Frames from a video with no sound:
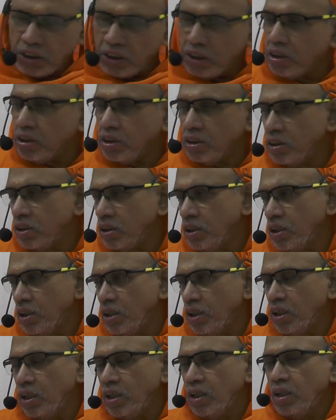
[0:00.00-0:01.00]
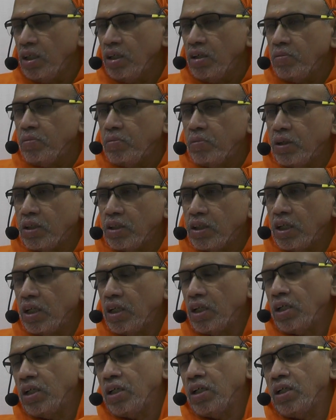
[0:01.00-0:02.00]
it, but
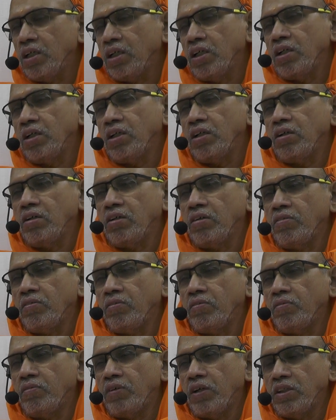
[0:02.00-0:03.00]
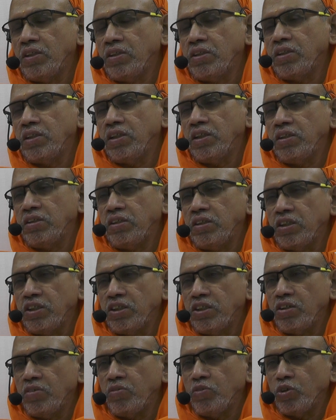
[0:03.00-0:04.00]
then once the
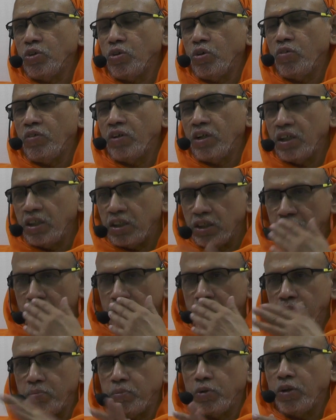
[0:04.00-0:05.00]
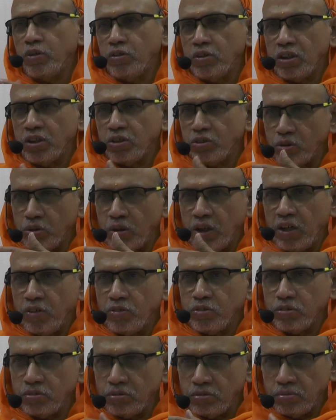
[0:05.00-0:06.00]
hesitation was over, it slipped out, and so I
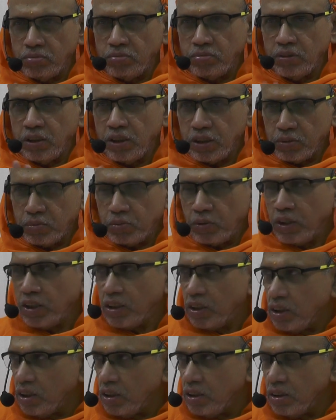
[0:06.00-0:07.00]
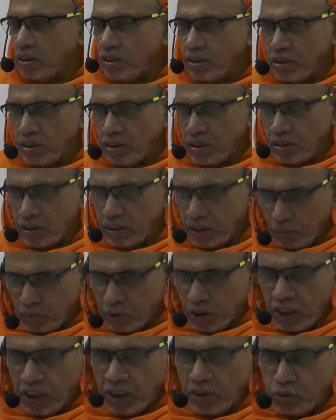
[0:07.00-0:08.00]
have to explain it. Some
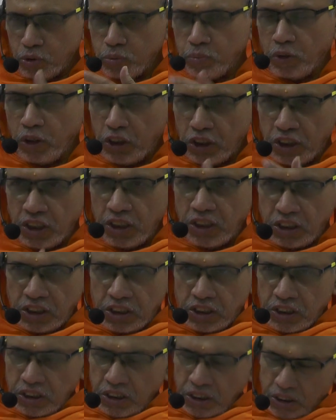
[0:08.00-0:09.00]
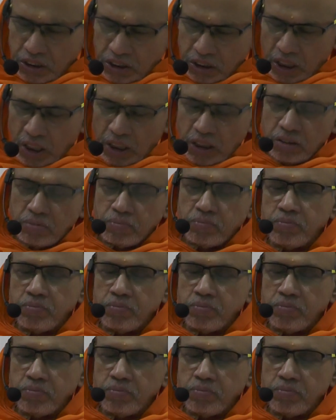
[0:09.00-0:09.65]
kind of spontaneity in that.